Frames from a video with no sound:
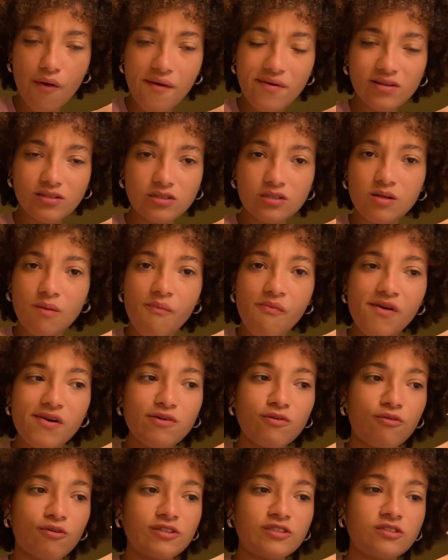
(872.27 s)
There's something
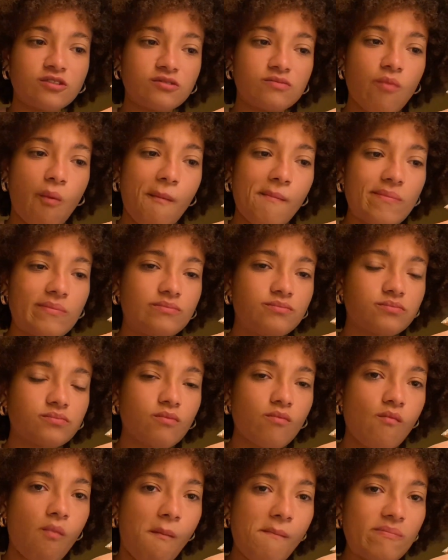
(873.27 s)
on it
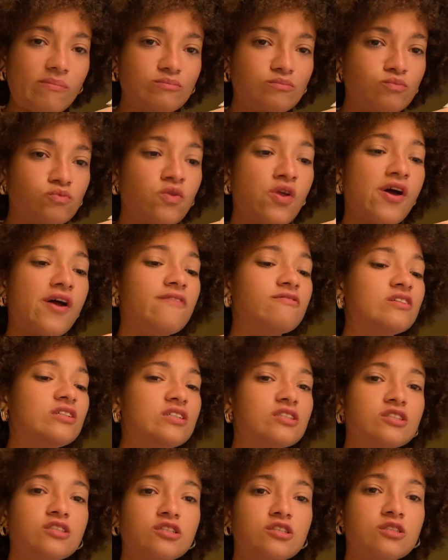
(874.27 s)
that gives it
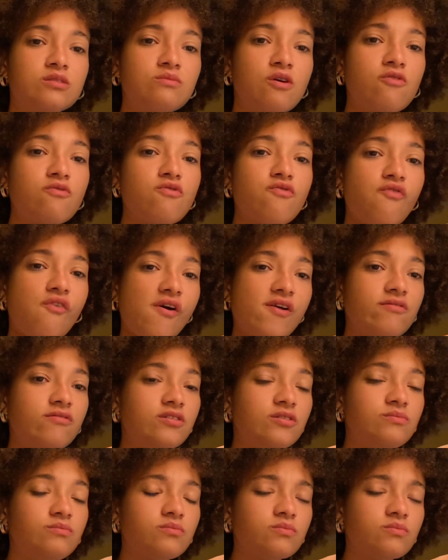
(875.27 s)
like a smoke flavor.